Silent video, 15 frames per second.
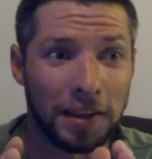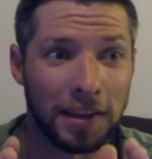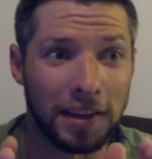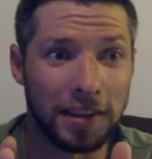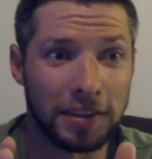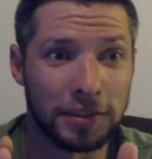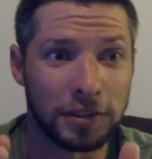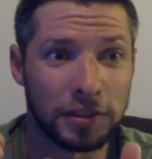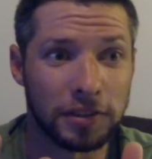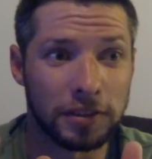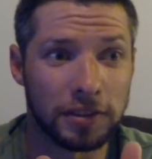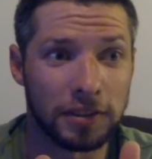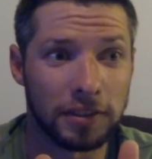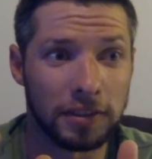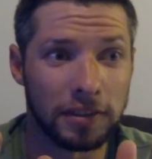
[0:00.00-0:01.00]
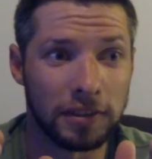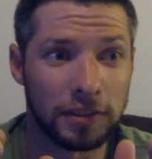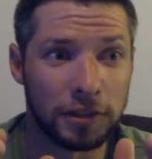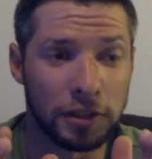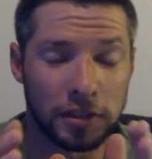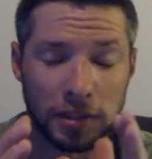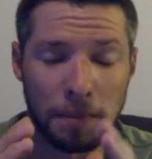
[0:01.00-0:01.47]
It's
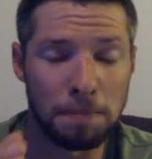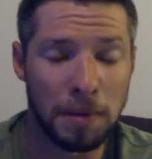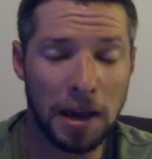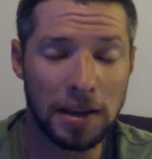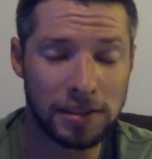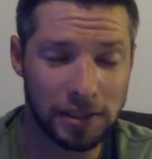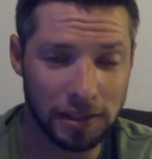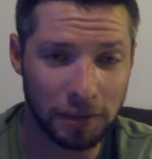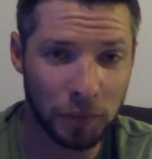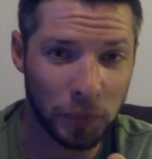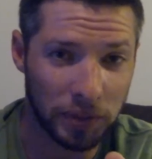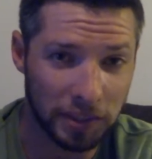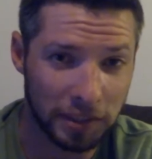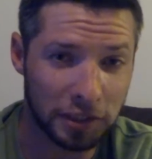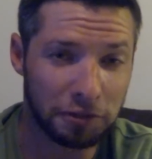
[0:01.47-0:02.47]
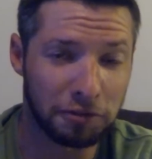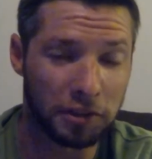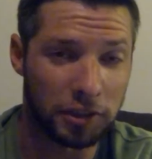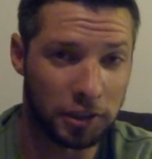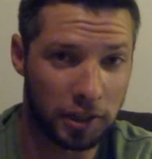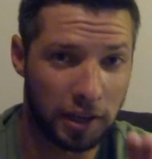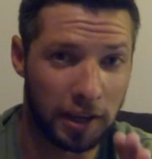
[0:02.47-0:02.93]
just amazing when these
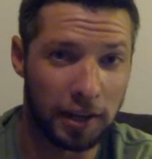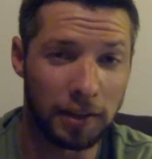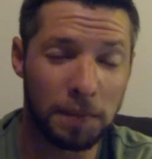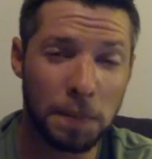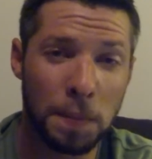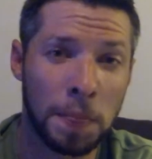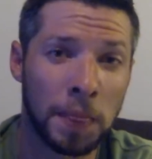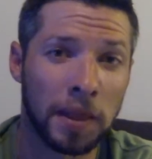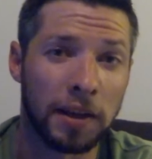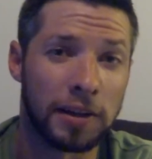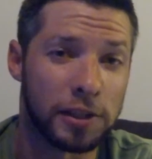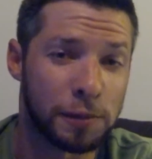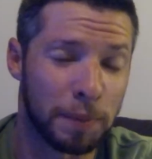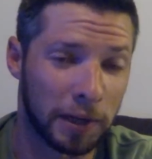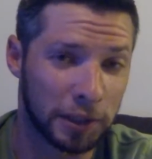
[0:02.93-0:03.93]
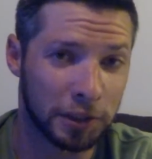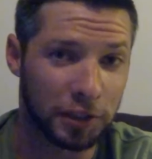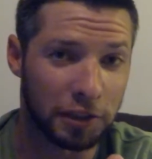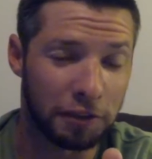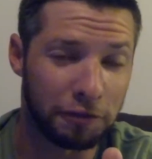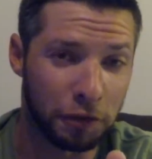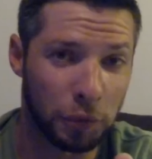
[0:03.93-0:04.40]
fish hit,
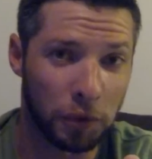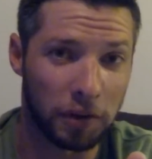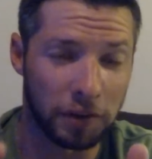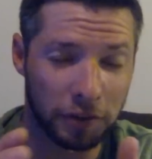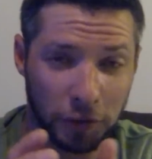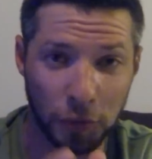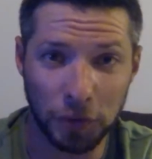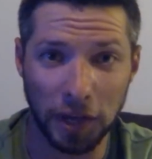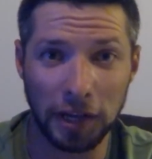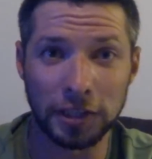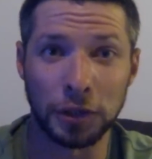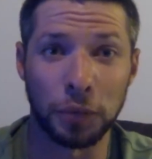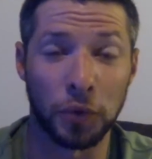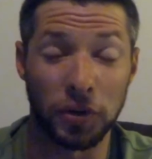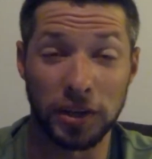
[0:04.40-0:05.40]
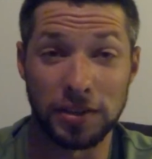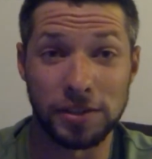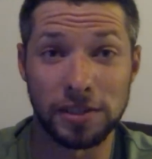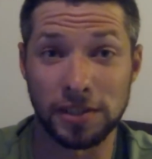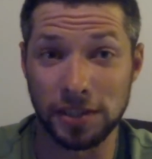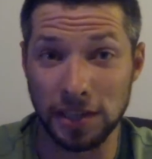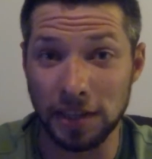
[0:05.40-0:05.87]
especially if you are in a location where you can
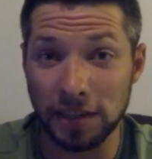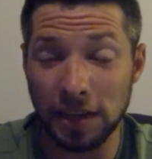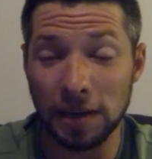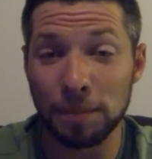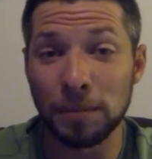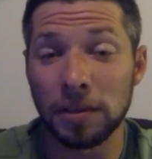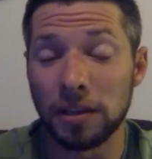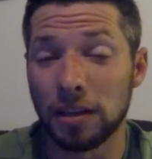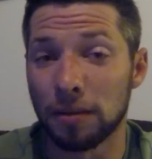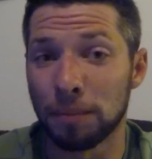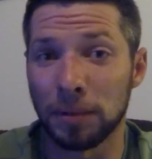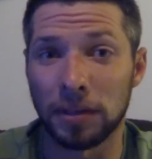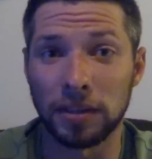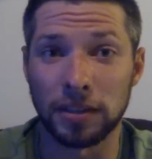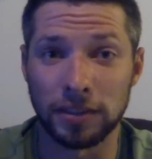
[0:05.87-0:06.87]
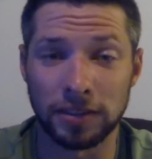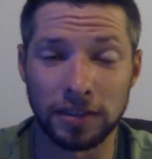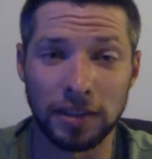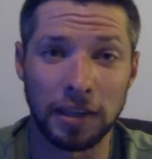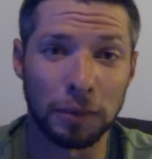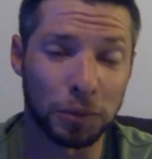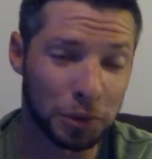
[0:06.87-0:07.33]
see them, because
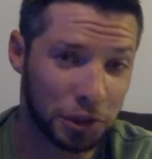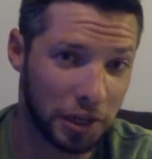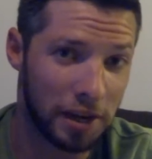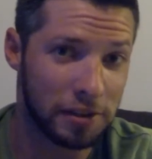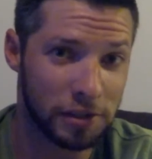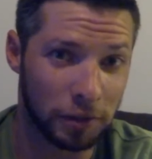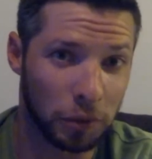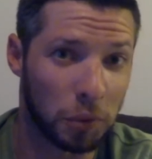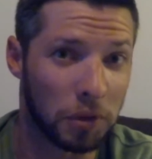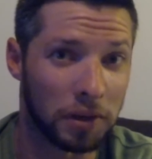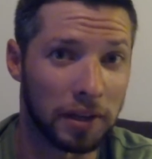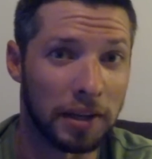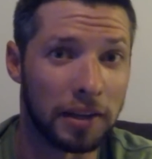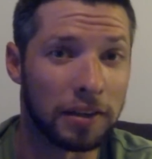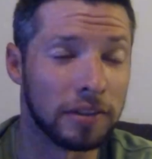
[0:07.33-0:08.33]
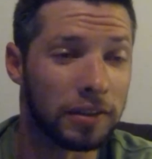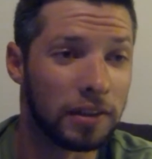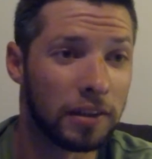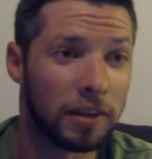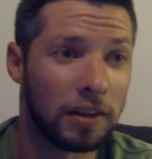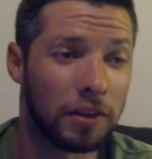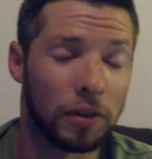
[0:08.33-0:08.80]
they will chase a lure down
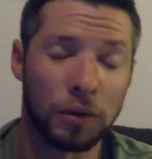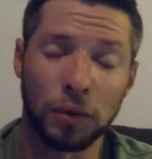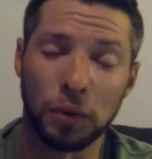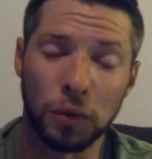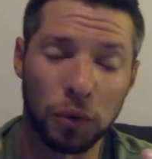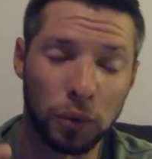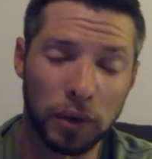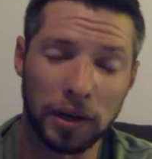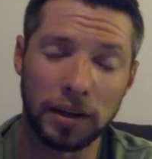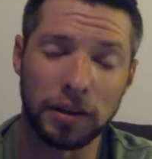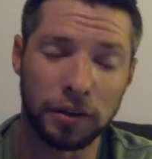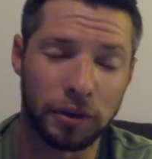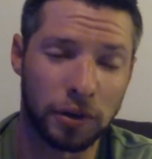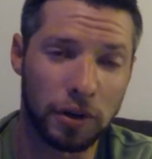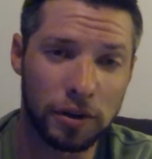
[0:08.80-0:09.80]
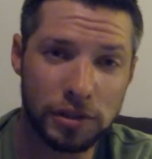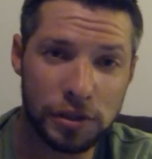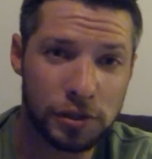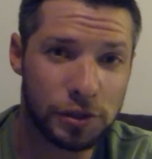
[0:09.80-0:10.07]
the whole way across the